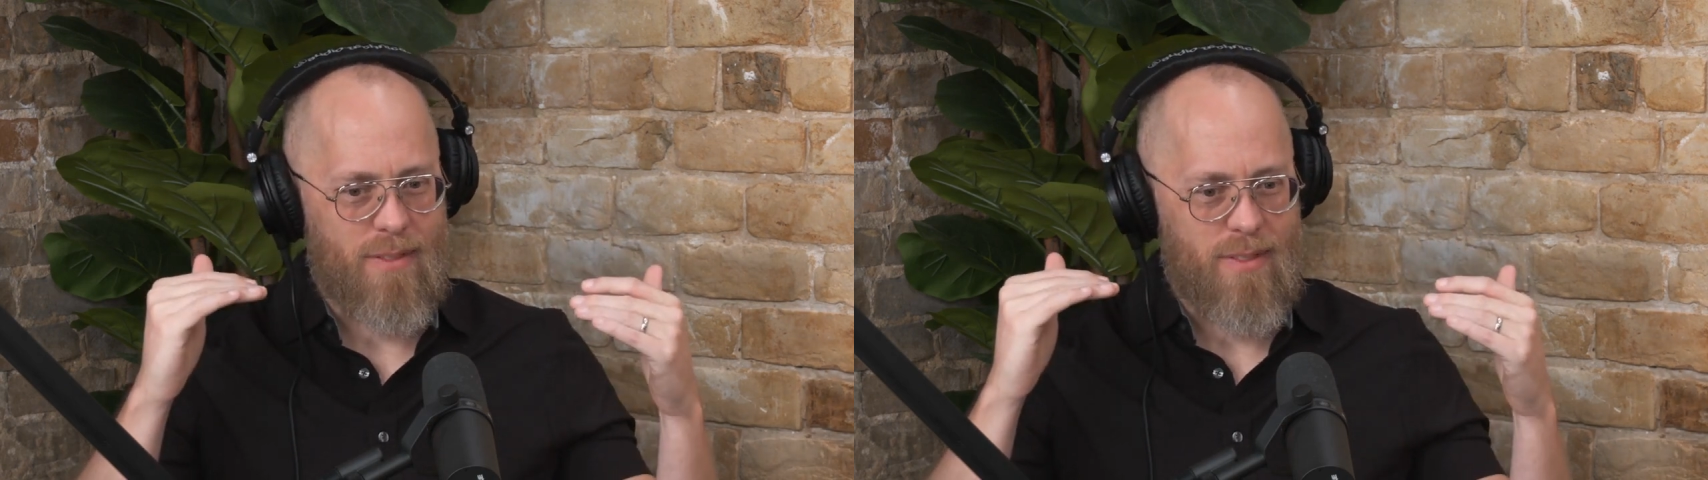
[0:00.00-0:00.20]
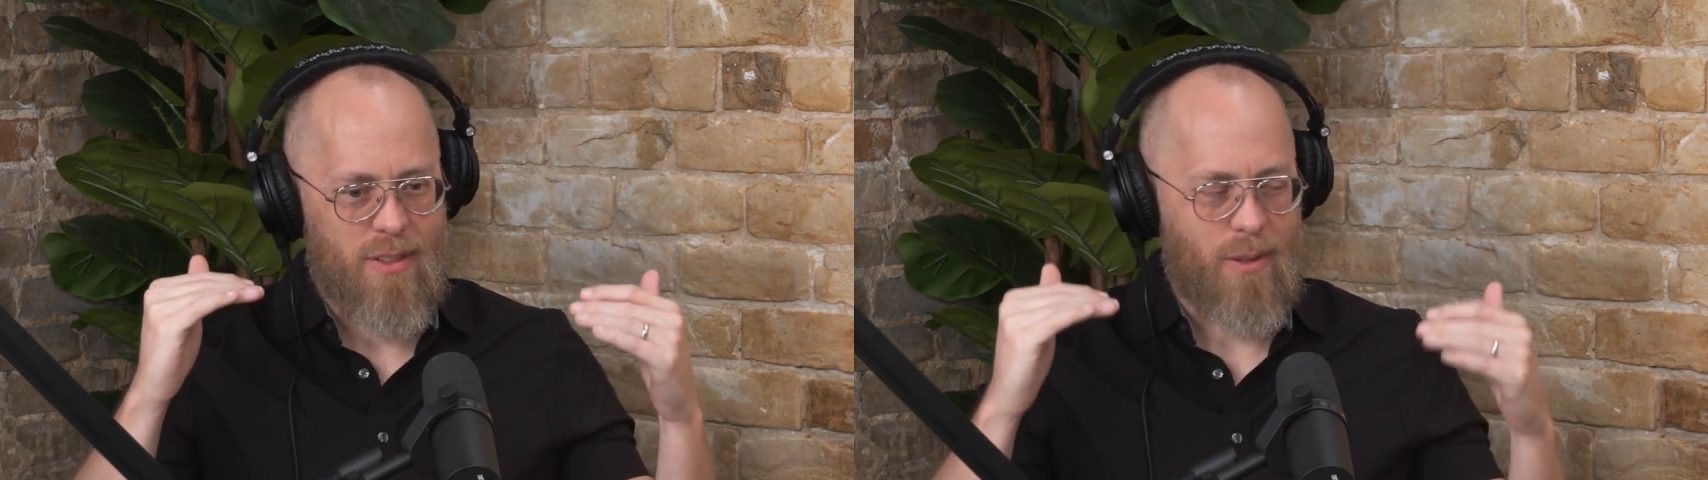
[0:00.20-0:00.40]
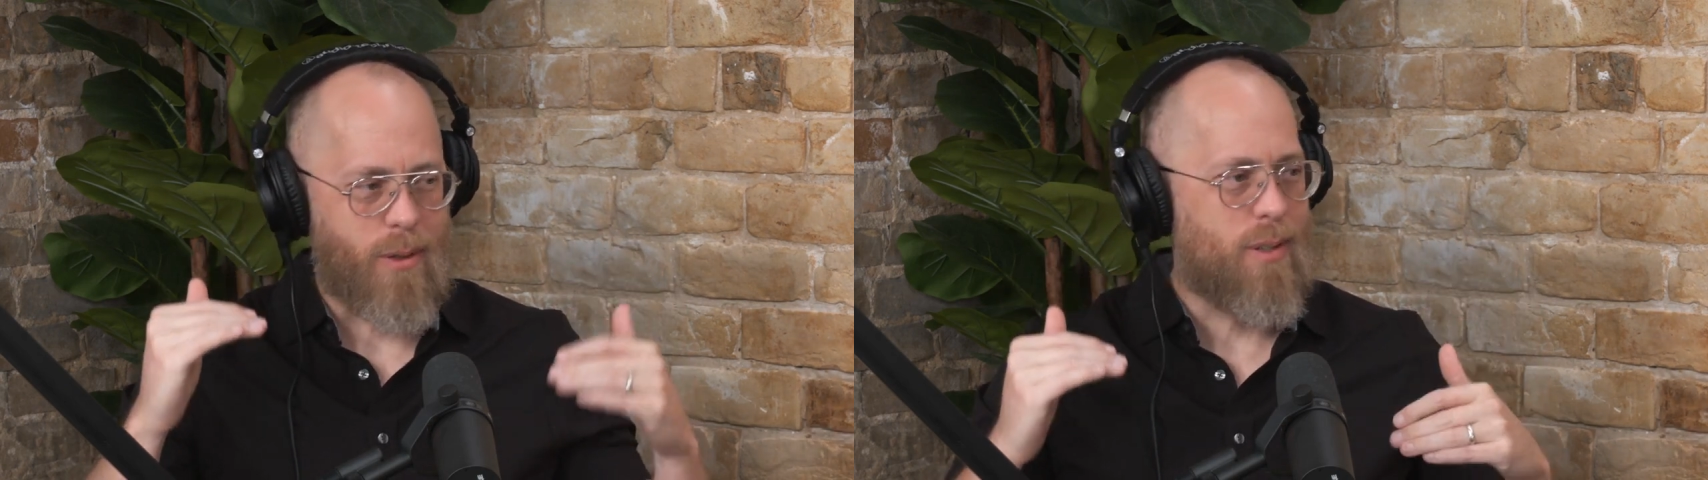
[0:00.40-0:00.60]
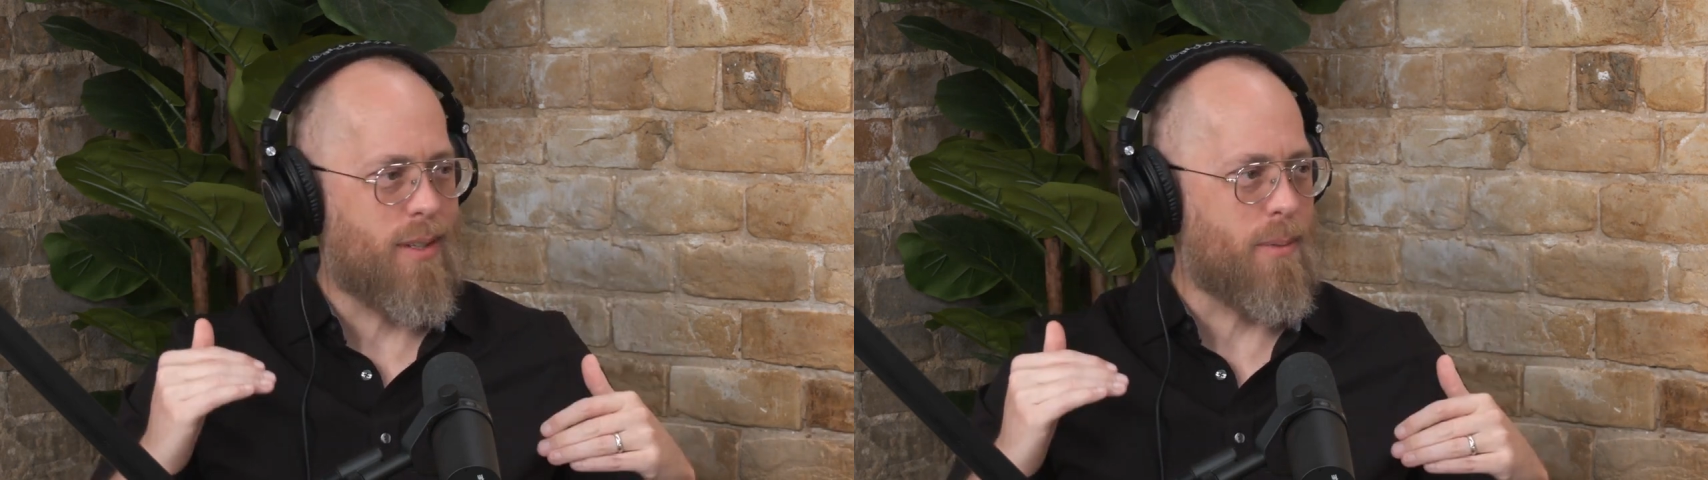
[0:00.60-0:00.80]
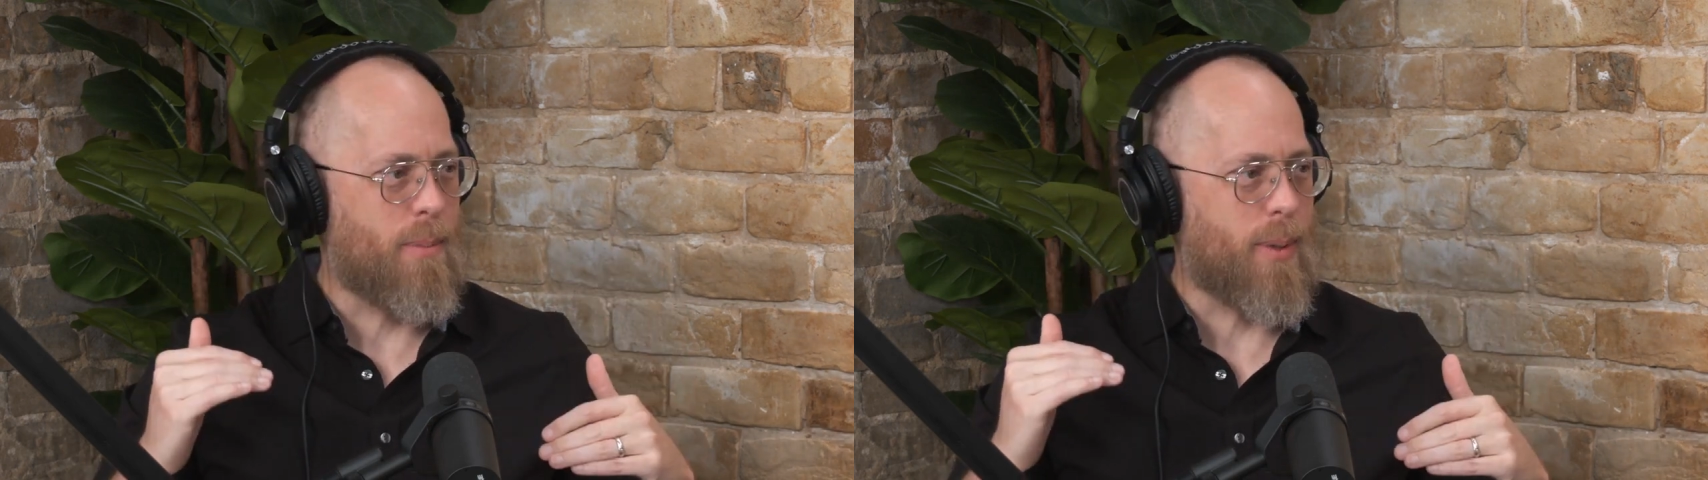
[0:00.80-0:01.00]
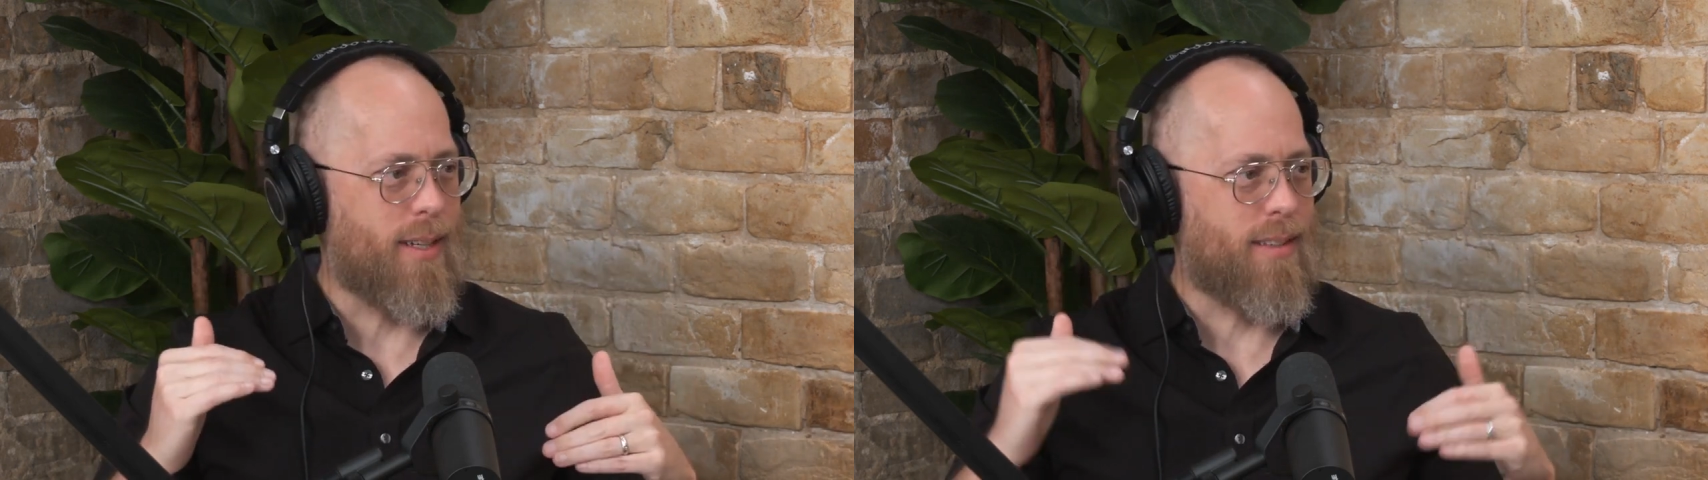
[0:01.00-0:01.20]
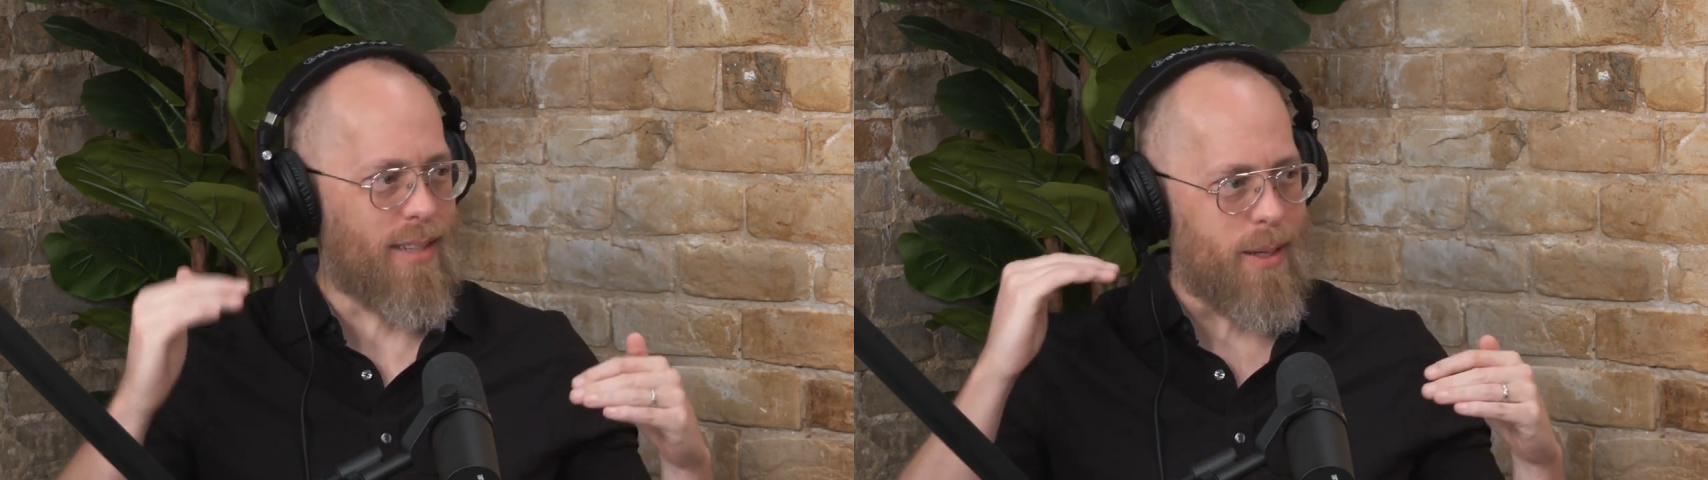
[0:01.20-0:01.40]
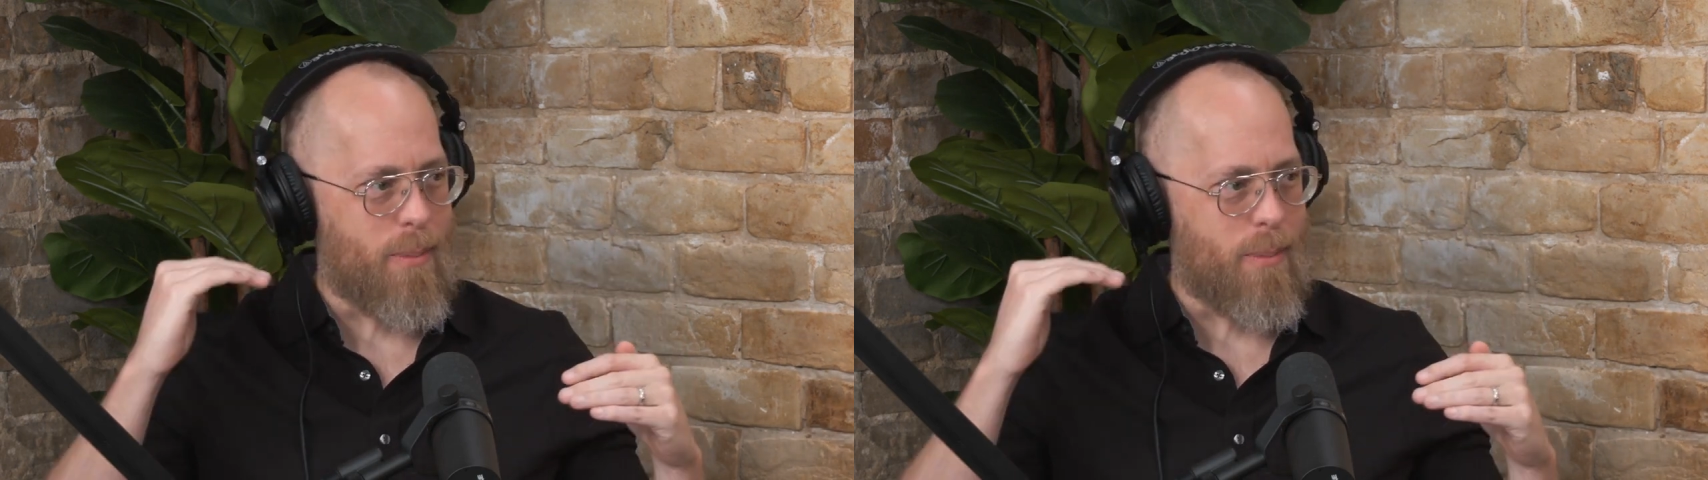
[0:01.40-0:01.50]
solutions in place and a